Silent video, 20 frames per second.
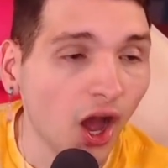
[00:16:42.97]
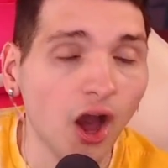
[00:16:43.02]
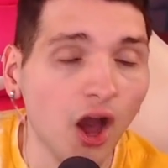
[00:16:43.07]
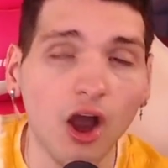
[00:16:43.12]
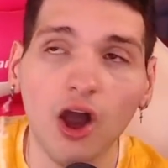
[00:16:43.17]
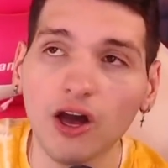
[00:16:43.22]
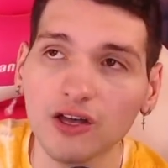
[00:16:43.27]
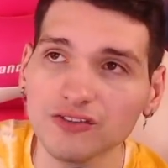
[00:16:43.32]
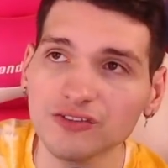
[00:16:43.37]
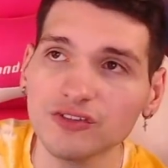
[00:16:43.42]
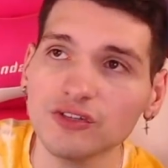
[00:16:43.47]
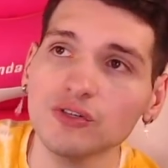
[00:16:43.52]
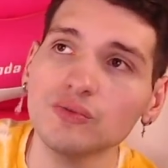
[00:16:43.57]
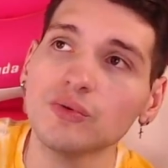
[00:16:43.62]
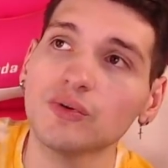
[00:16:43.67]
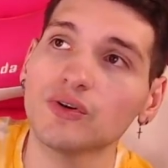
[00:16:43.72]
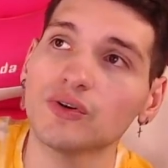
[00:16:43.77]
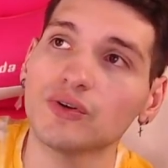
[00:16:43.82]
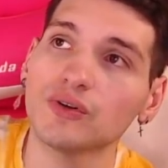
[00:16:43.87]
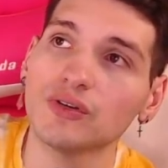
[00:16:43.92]
Also,
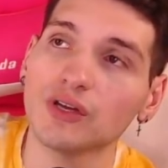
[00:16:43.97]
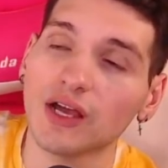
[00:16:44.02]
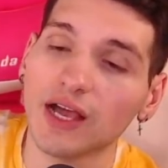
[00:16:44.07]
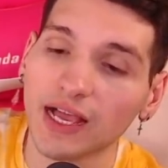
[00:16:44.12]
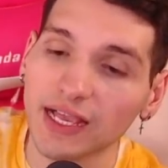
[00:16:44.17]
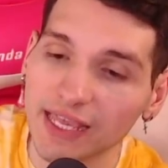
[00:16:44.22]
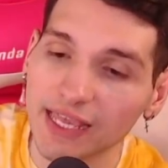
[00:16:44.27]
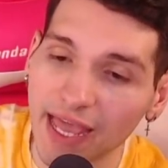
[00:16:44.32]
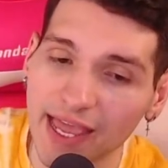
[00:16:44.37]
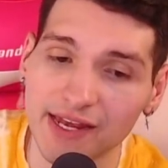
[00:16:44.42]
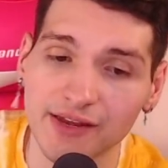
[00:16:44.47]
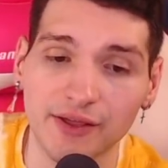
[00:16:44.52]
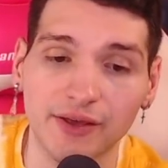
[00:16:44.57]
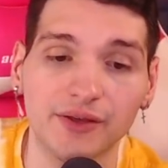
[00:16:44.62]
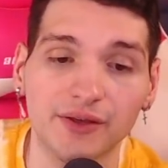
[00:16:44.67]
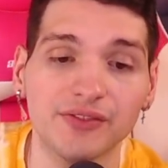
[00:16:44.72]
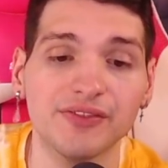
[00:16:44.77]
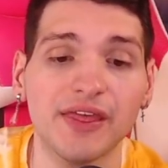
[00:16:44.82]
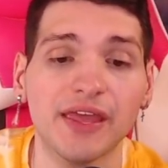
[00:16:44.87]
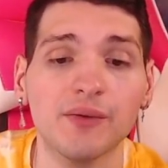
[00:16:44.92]
again,
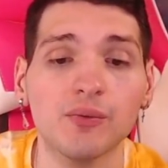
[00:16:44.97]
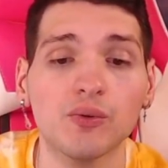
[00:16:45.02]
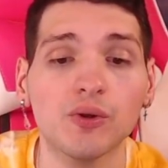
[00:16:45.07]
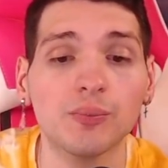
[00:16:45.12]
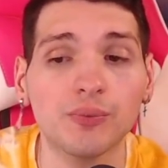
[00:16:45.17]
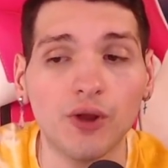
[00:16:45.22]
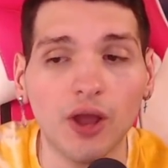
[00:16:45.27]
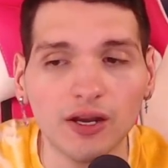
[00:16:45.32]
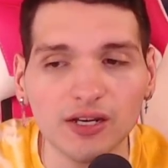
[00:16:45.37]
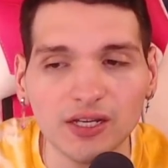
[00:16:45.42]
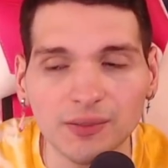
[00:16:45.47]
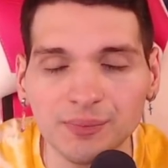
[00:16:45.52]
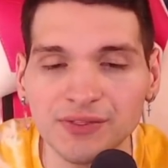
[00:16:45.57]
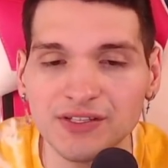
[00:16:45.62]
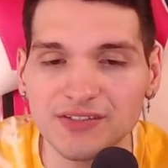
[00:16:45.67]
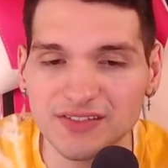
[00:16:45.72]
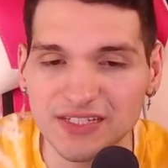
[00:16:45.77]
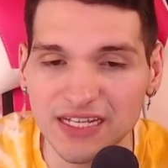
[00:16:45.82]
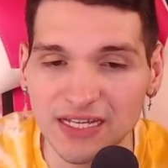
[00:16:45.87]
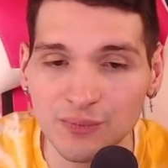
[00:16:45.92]
they were brought up in
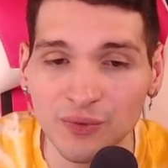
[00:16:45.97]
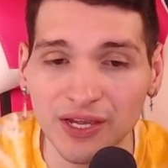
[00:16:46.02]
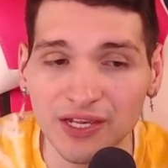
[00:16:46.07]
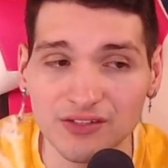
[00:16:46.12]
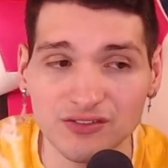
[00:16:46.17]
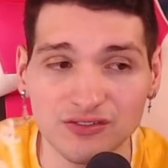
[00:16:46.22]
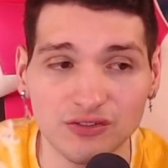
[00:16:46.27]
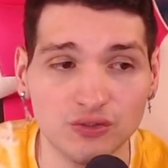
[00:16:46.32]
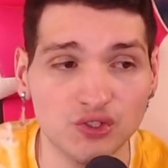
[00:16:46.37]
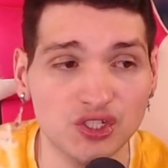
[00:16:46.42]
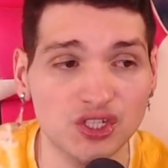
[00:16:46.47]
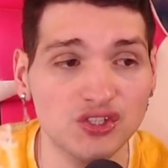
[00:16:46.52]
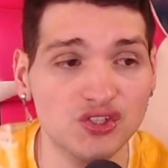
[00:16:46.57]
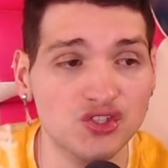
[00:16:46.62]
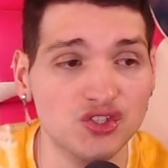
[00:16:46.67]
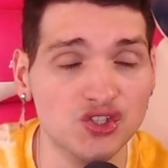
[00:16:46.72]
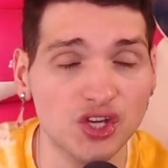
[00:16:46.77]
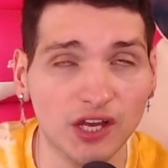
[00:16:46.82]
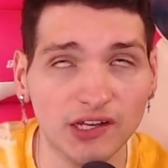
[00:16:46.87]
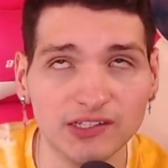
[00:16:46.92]
the same way, so she's
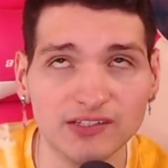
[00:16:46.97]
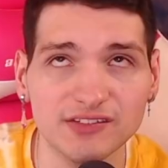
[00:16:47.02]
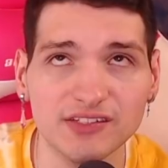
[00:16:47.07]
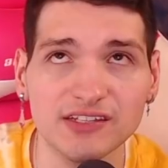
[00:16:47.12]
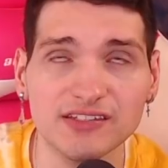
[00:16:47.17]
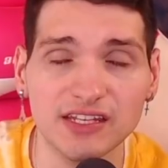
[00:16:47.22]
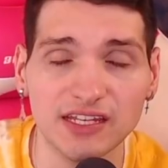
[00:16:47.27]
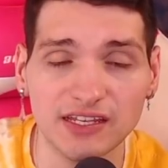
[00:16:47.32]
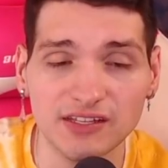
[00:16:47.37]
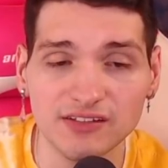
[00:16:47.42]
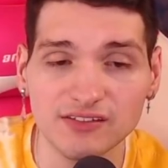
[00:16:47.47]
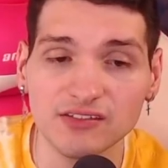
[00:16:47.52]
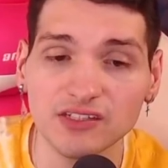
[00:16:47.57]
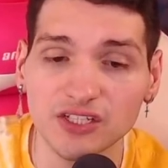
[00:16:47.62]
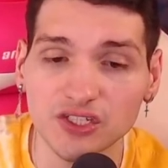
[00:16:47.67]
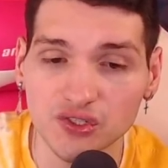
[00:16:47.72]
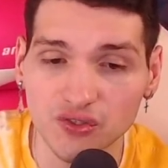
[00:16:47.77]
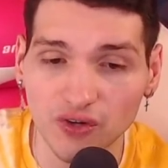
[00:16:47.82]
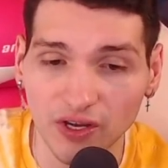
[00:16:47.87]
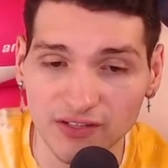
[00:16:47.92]
just as easily
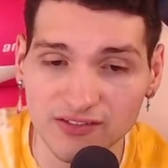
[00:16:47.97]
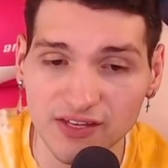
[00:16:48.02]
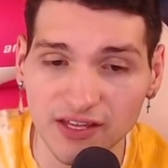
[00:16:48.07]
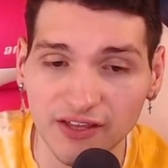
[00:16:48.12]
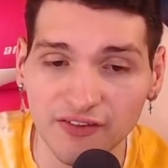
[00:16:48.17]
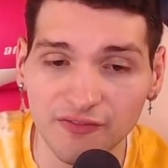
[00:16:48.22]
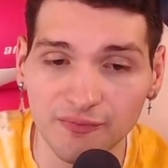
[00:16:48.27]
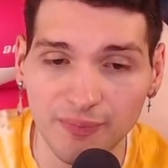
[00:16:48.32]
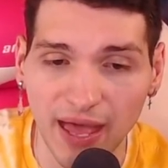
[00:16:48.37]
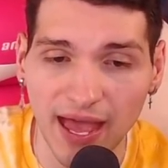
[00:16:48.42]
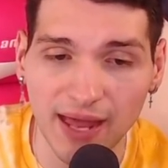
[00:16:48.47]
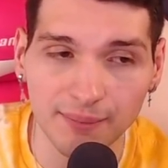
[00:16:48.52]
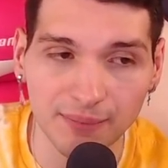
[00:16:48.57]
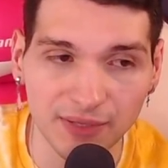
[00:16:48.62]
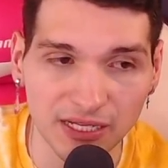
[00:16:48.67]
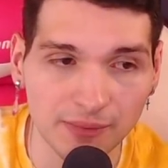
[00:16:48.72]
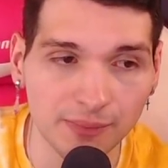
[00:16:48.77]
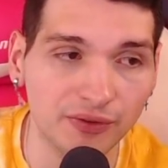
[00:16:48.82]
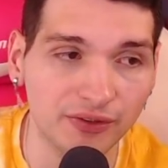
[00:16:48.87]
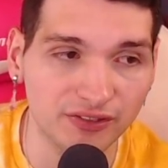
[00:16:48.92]
trusting of bad
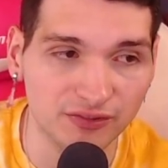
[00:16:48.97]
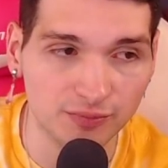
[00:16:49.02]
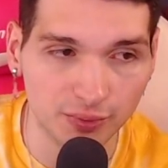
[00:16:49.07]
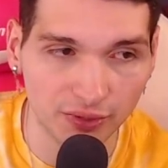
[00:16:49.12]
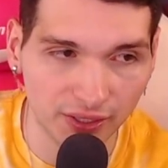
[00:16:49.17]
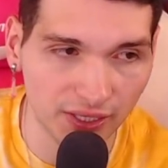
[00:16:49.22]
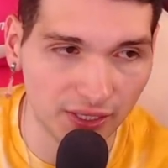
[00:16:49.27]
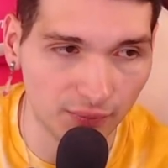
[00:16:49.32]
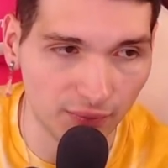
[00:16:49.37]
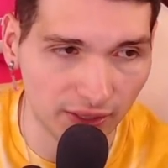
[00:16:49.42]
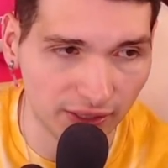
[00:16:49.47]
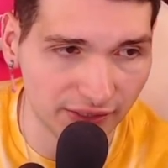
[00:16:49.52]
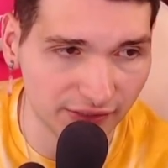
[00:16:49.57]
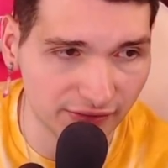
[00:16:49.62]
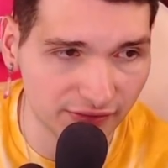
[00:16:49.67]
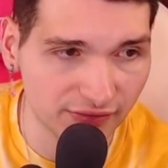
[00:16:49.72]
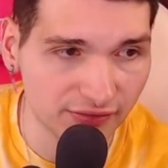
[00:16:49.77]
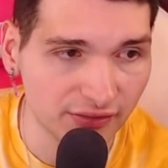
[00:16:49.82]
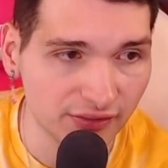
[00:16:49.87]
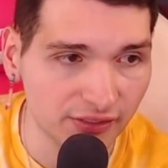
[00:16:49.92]
people as Britney
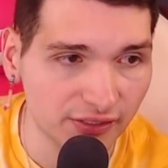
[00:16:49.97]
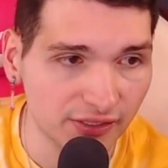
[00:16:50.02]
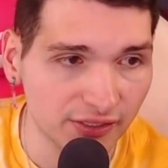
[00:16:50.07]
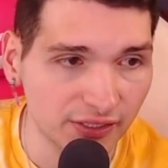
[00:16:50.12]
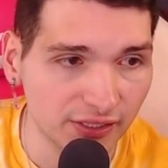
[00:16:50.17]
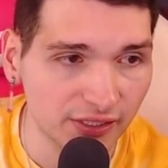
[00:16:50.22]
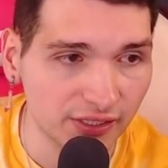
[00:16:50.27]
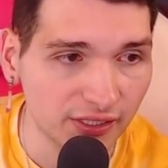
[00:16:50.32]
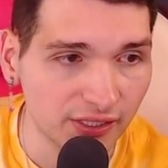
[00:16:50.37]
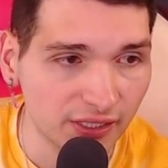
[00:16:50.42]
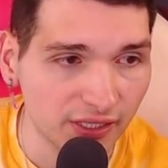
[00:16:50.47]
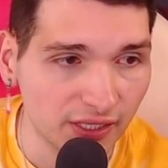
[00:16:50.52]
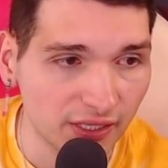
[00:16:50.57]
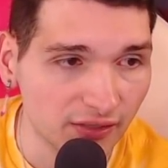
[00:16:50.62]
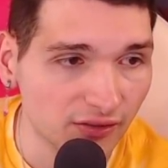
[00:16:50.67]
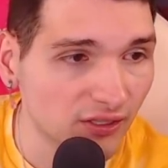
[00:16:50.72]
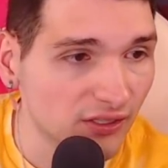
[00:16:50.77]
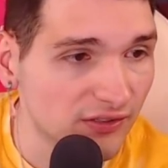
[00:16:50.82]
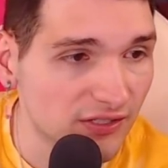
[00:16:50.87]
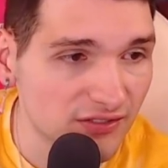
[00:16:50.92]
was.
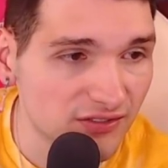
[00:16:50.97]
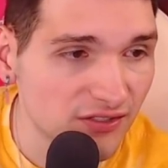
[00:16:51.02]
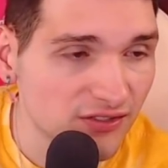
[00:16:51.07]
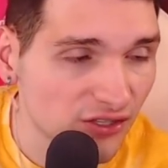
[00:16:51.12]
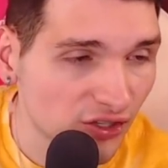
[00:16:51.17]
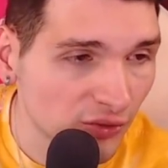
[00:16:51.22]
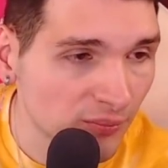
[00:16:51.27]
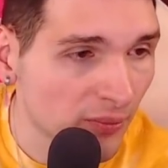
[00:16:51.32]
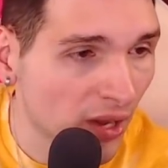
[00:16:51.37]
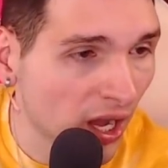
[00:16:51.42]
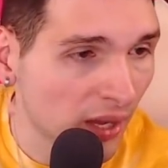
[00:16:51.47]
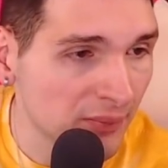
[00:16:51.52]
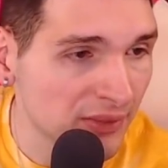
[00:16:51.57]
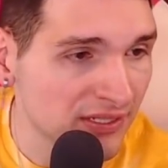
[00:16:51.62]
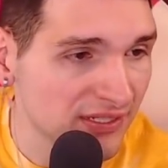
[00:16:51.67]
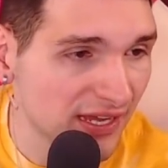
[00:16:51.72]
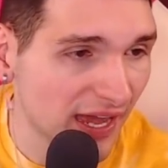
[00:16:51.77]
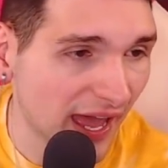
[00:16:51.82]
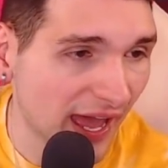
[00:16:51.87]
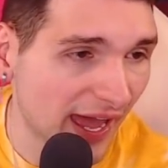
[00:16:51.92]
Look, this is her mom
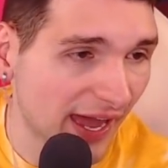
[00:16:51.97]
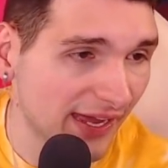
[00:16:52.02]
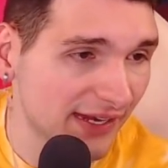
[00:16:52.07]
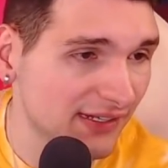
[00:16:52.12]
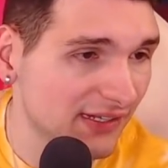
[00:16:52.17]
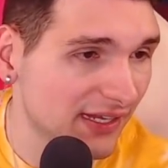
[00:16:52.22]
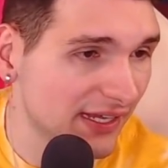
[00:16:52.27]
and dad.